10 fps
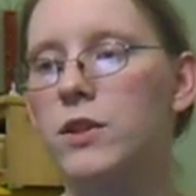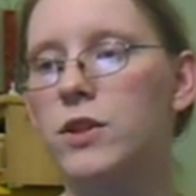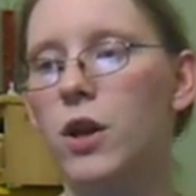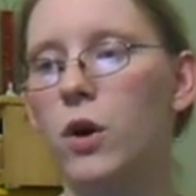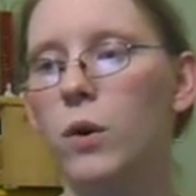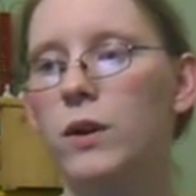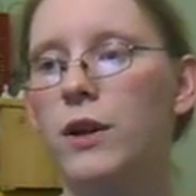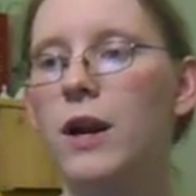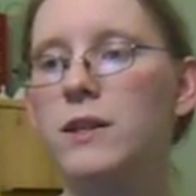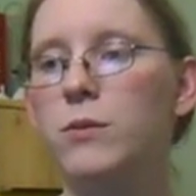So
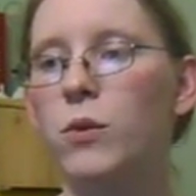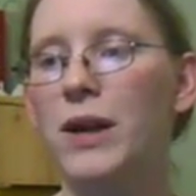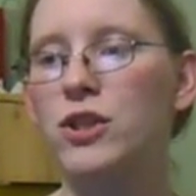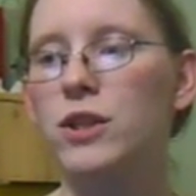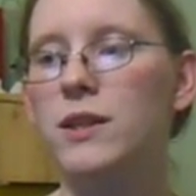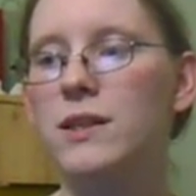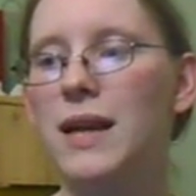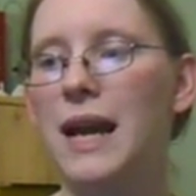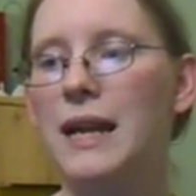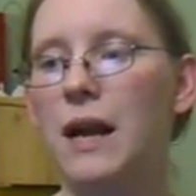there are some questions
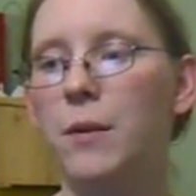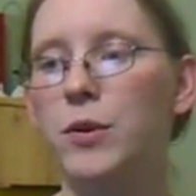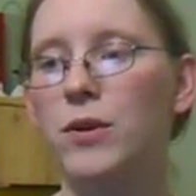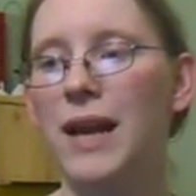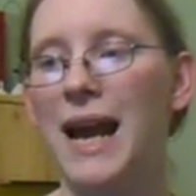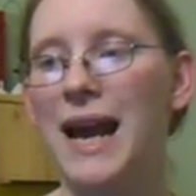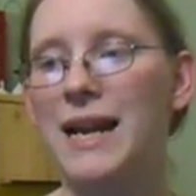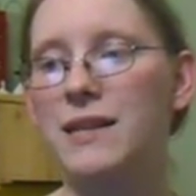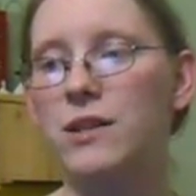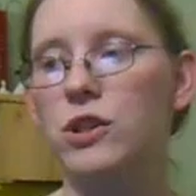that you can
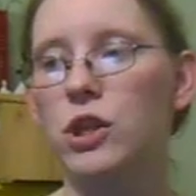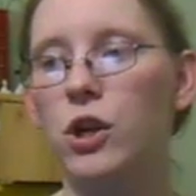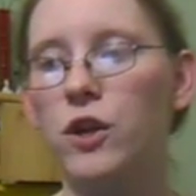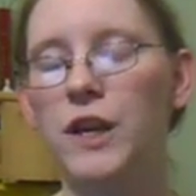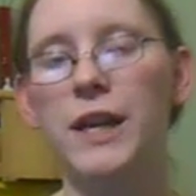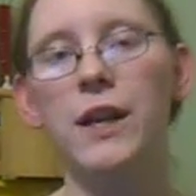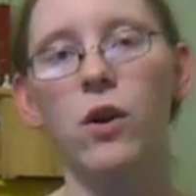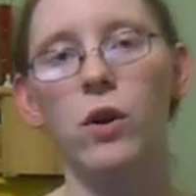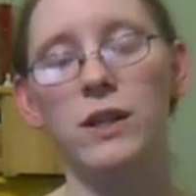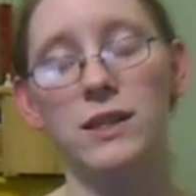ask during,
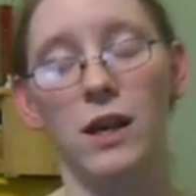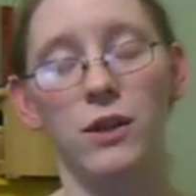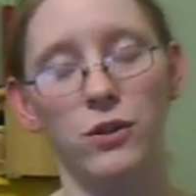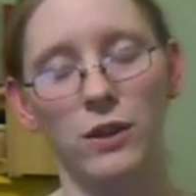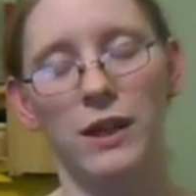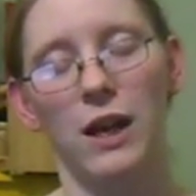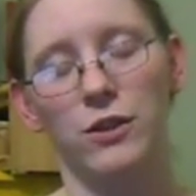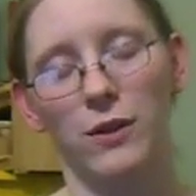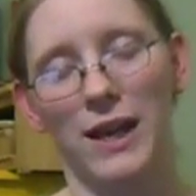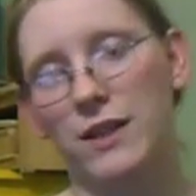or this can
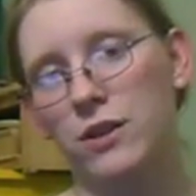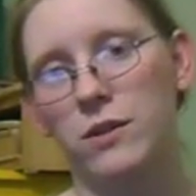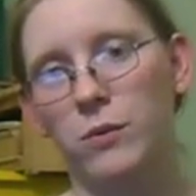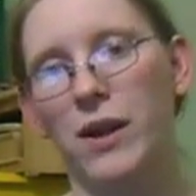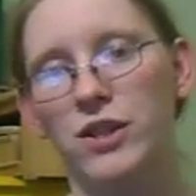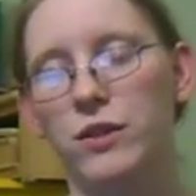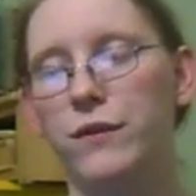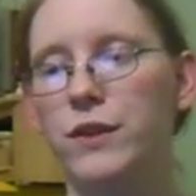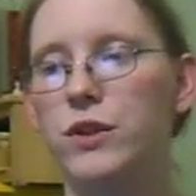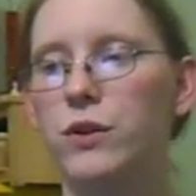also answer some questions
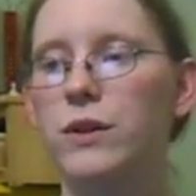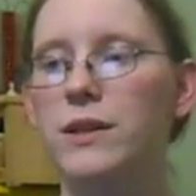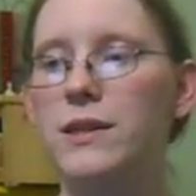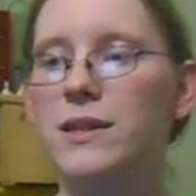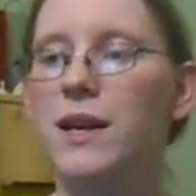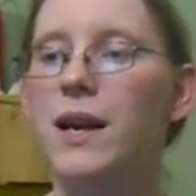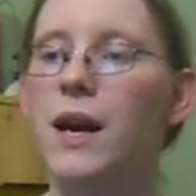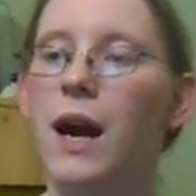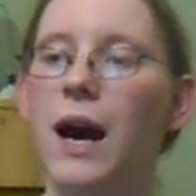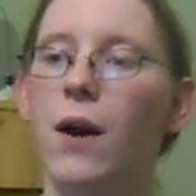for the students.
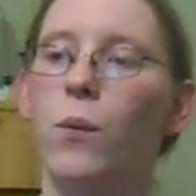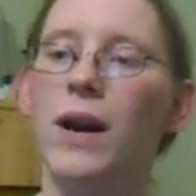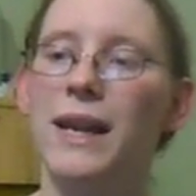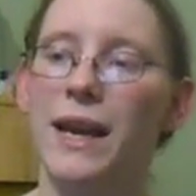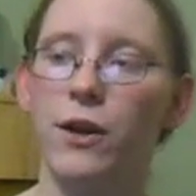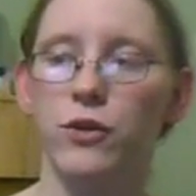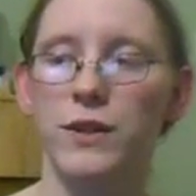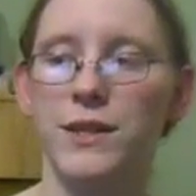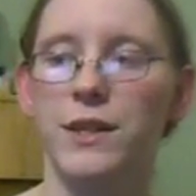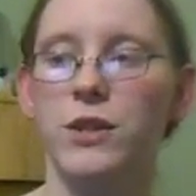What
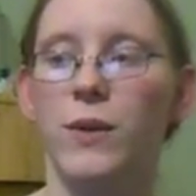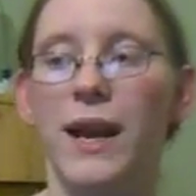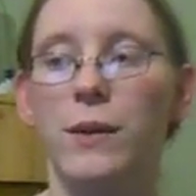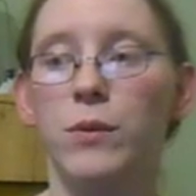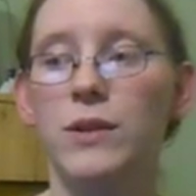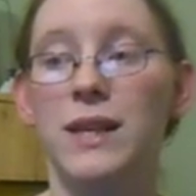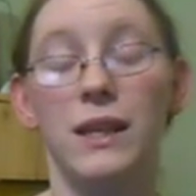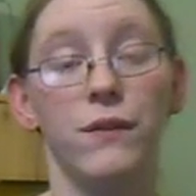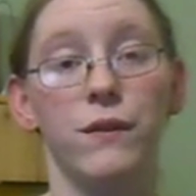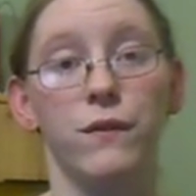characteristics do animals
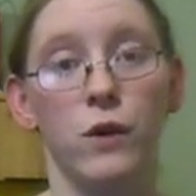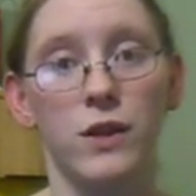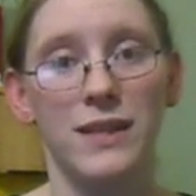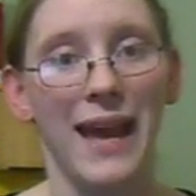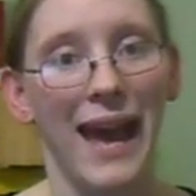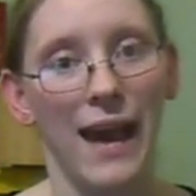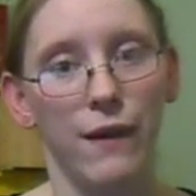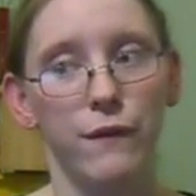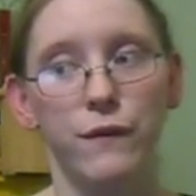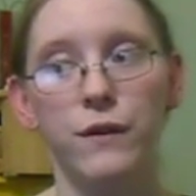that live in forest
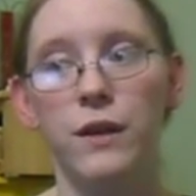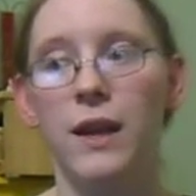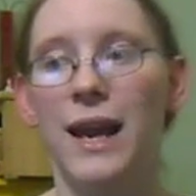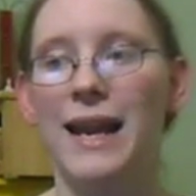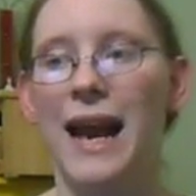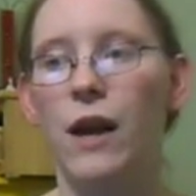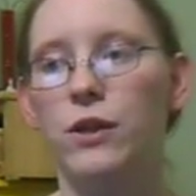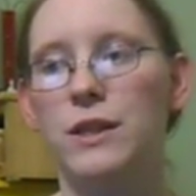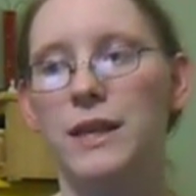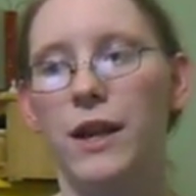have? And how
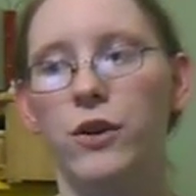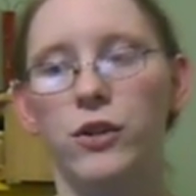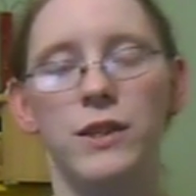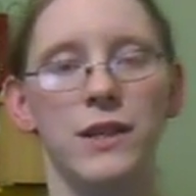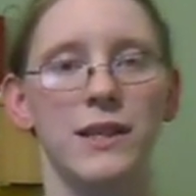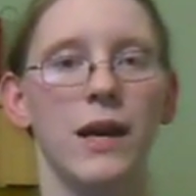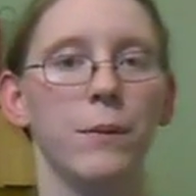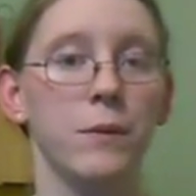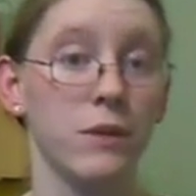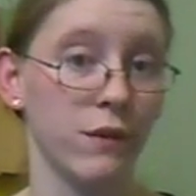do these characteristics
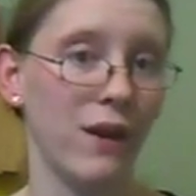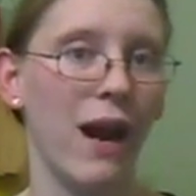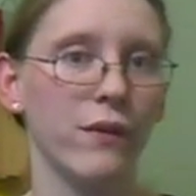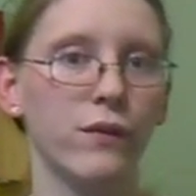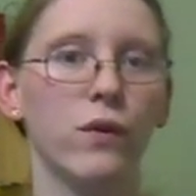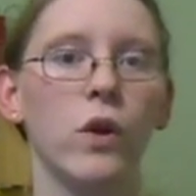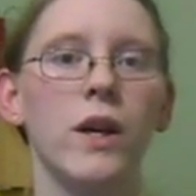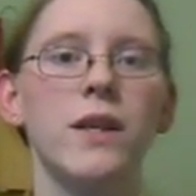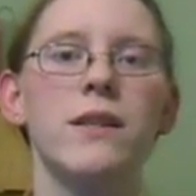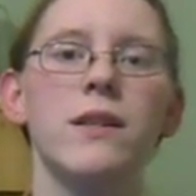help them survive in
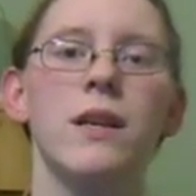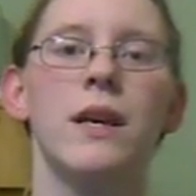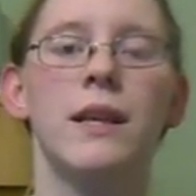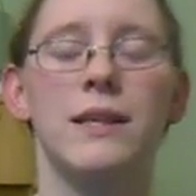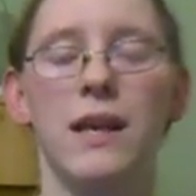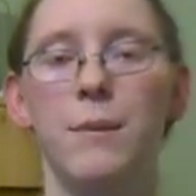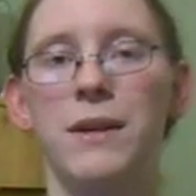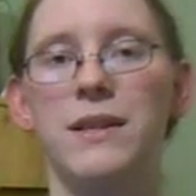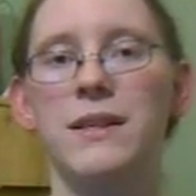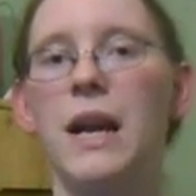forest? This can
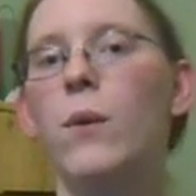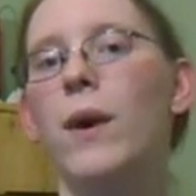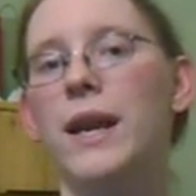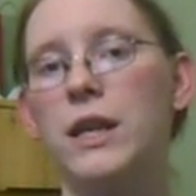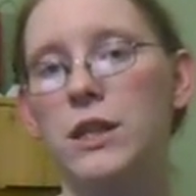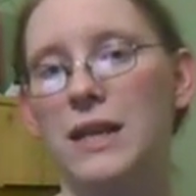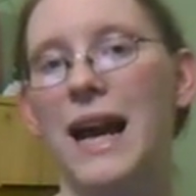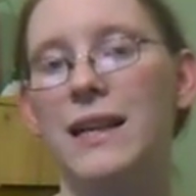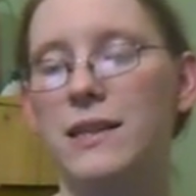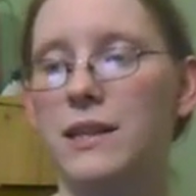be a segue into
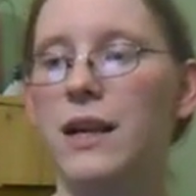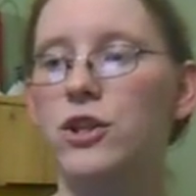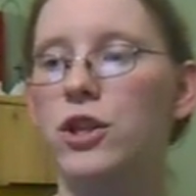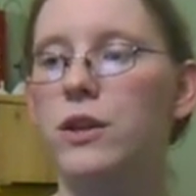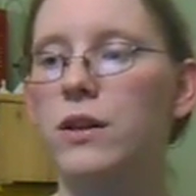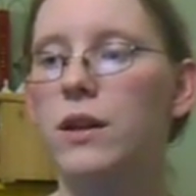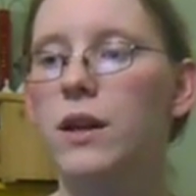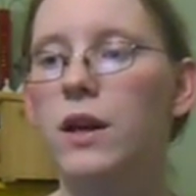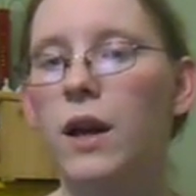that discussion.